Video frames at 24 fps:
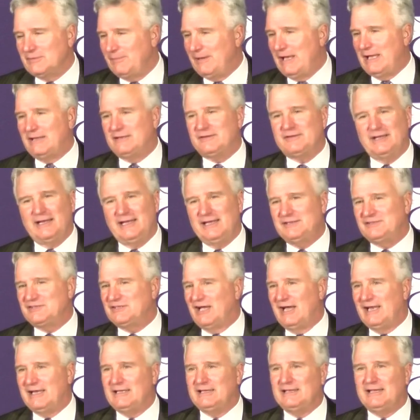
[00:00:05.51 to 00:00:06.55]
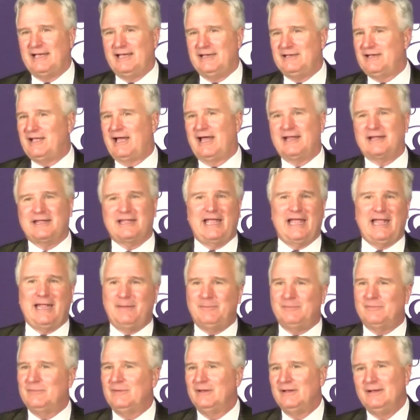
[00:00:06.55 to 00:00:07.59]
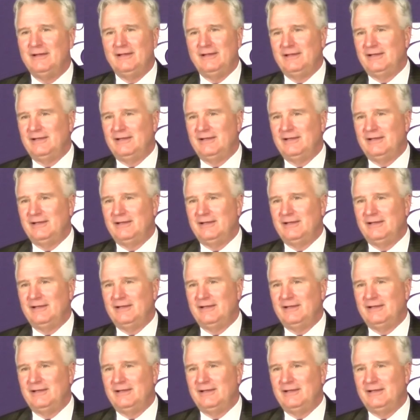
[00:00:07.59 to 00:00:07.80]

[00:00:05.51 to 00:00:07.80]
about it today, signing day, and you got a game.